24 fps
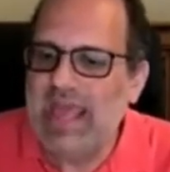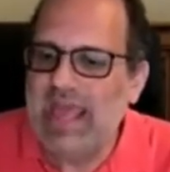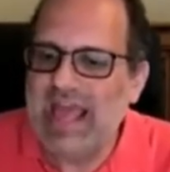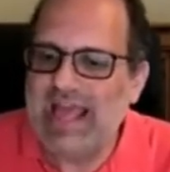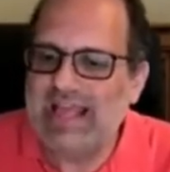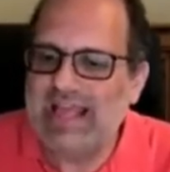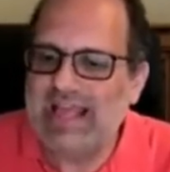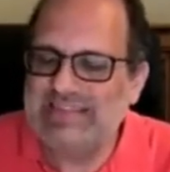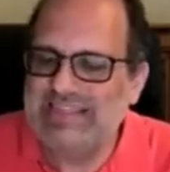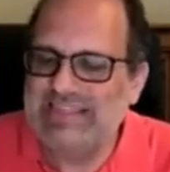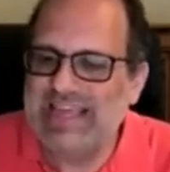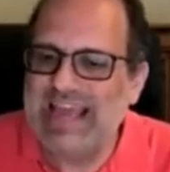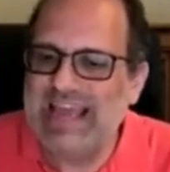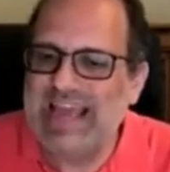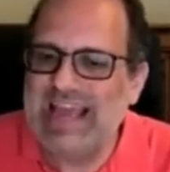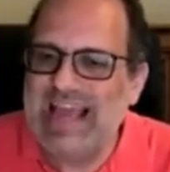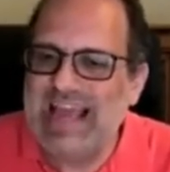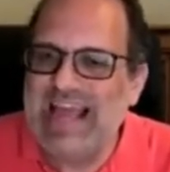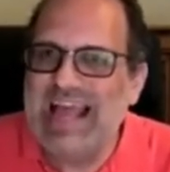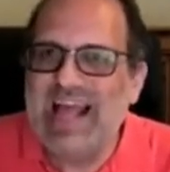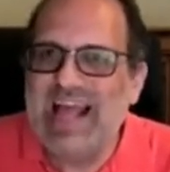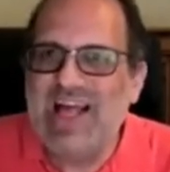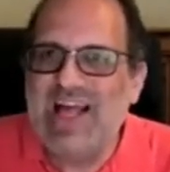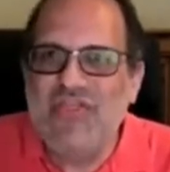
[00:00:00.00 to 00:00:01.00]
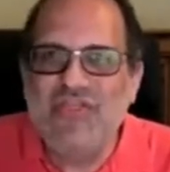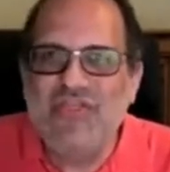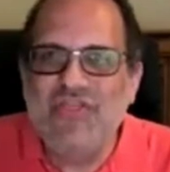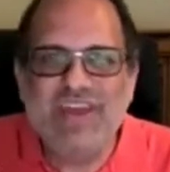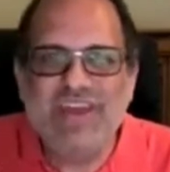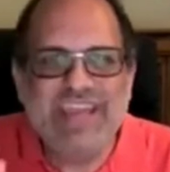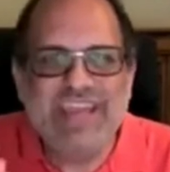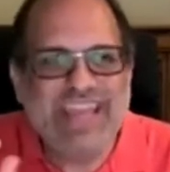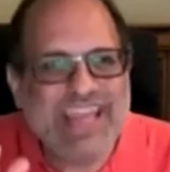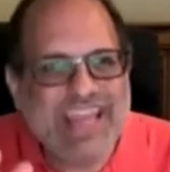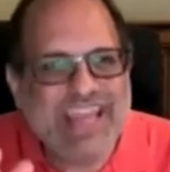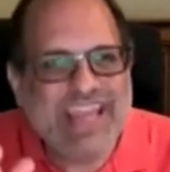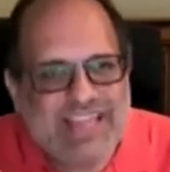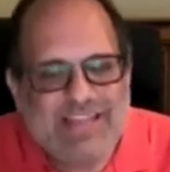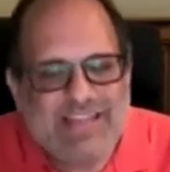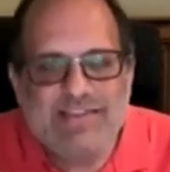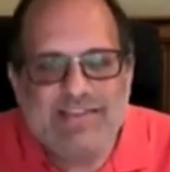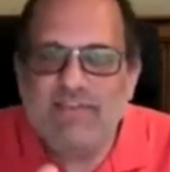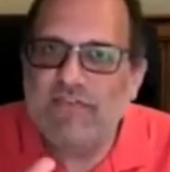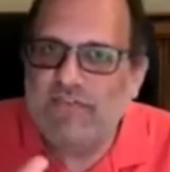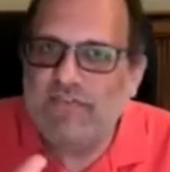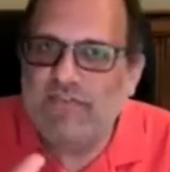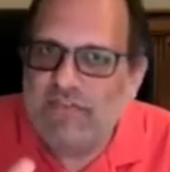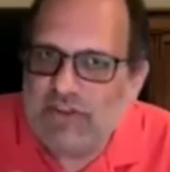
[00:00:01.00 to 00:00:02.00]
as to the
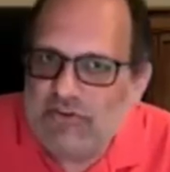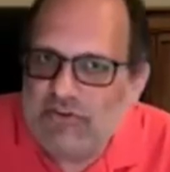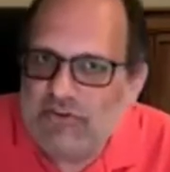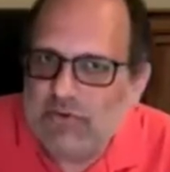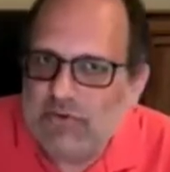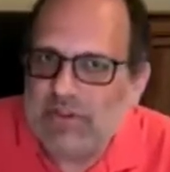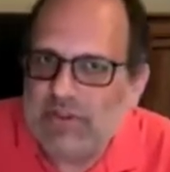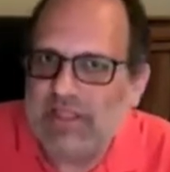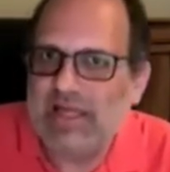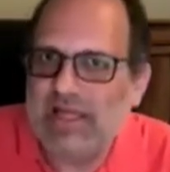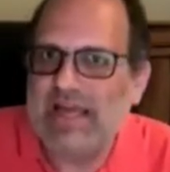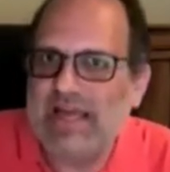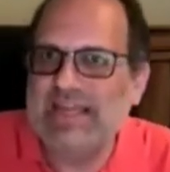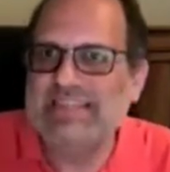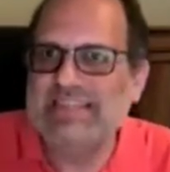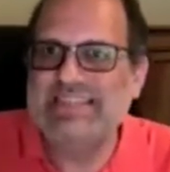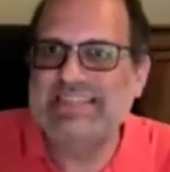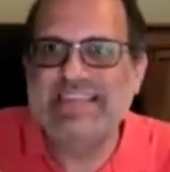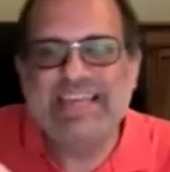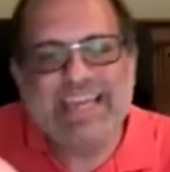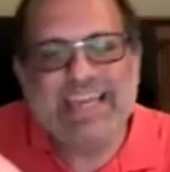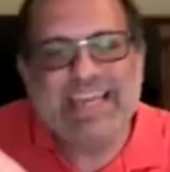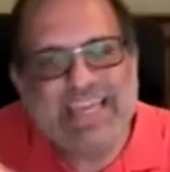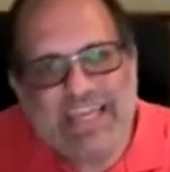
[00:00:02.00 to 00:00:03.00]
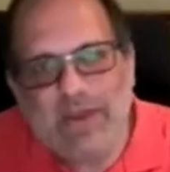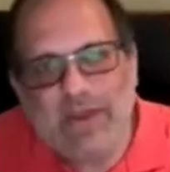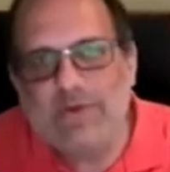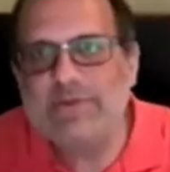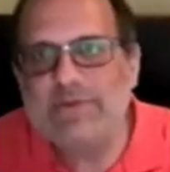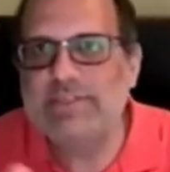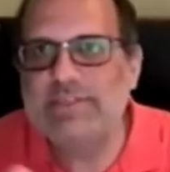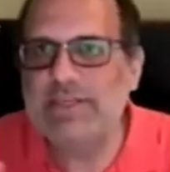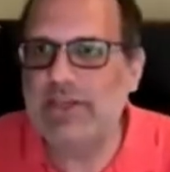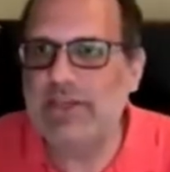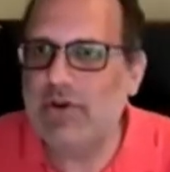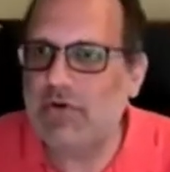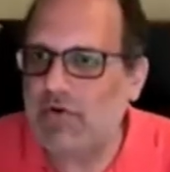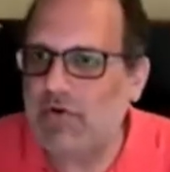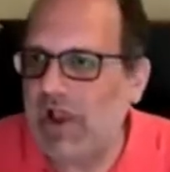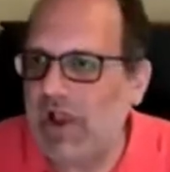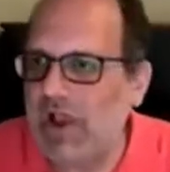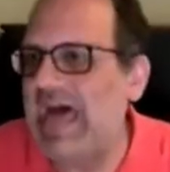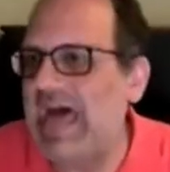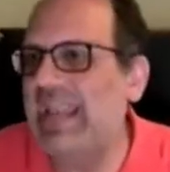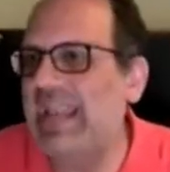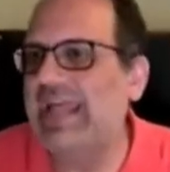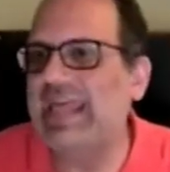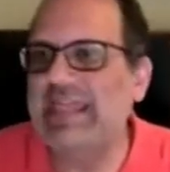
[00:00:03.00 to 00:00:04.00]
individualized,
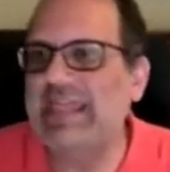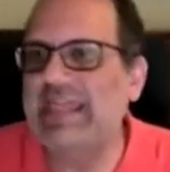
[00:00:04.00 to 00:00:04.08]
idiosyncratic